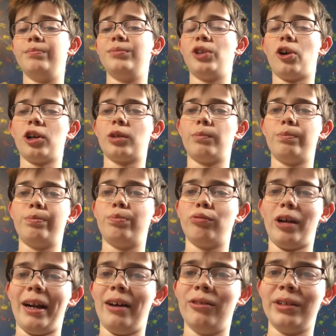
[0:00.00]
Dark
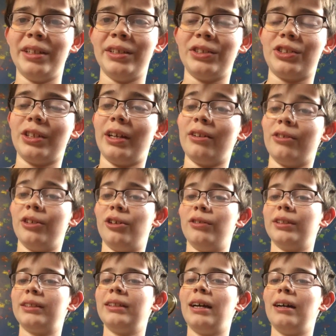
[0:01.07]
brownish, I don't know,
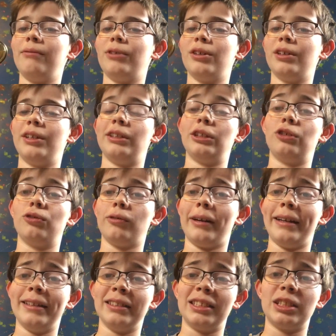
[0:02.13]
it's not really the
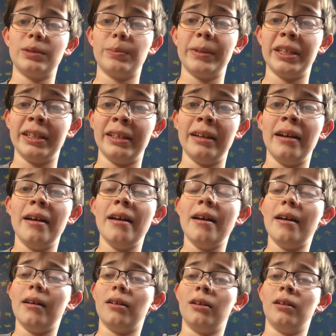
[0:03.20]
greatest spin,
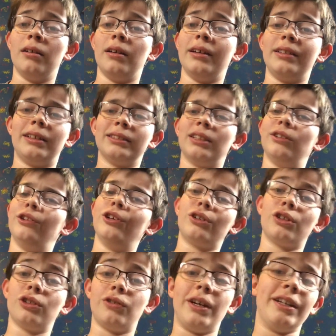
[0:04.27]
or it doesn't
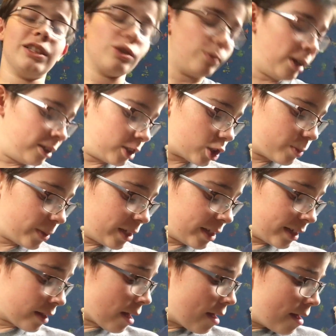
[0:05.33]
look the greatest while it's
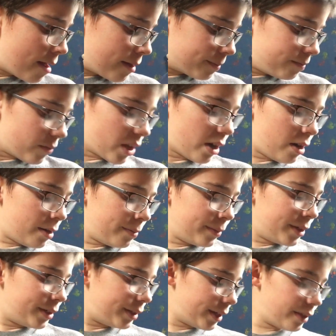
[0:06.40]
spinning.
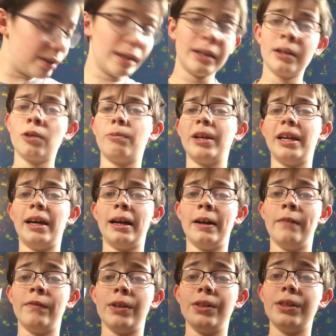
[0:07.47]
And then we
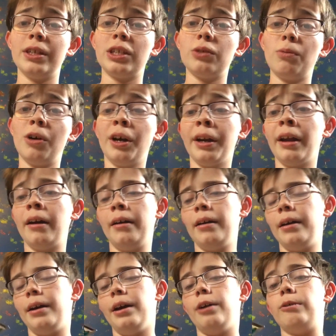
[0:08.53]
have this one,
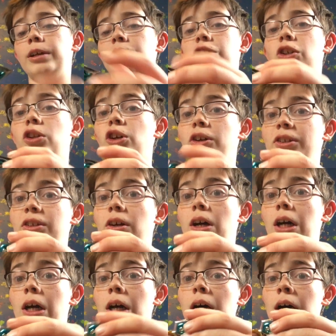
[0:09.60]
which looks
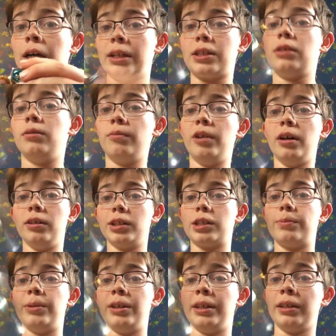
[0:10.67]
awesome while it's
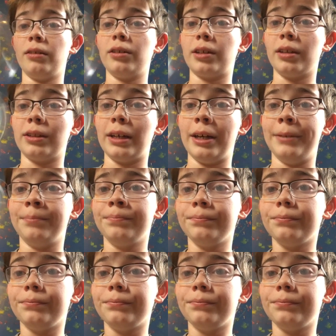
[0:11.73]
spinning. Look at that.